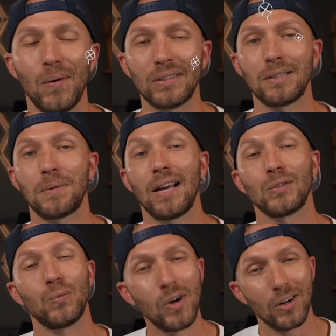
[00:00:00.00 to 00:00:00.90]
what's up
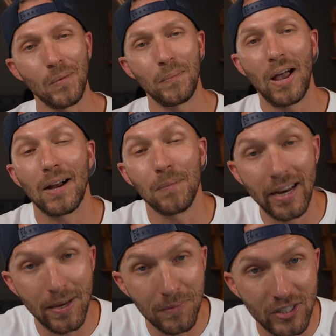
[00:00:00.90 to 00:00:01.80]
guys? Welcome back.
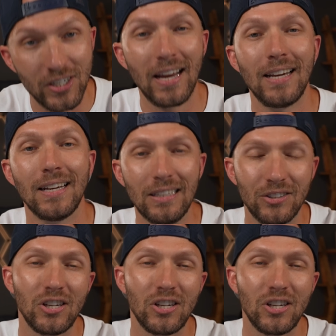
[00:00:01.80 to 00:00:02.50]
My name is Shane and this